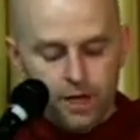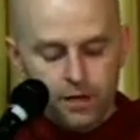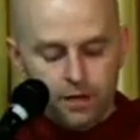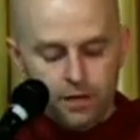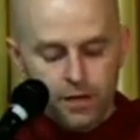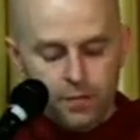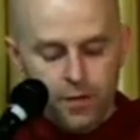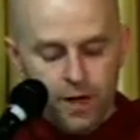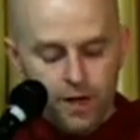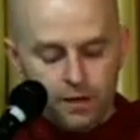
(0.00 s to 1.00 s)
and are led
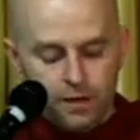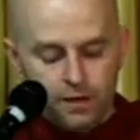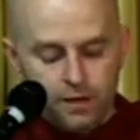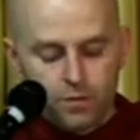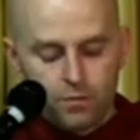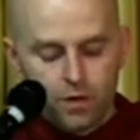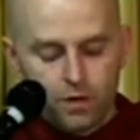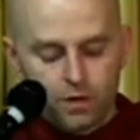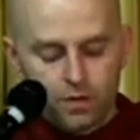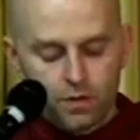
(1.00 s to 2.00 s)
back to
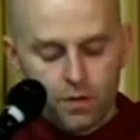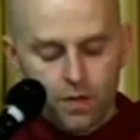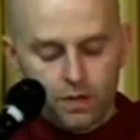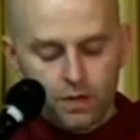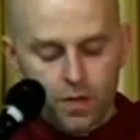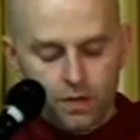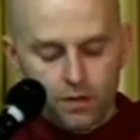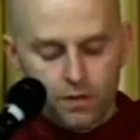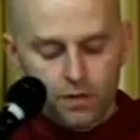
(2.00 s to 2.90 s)
birth and death.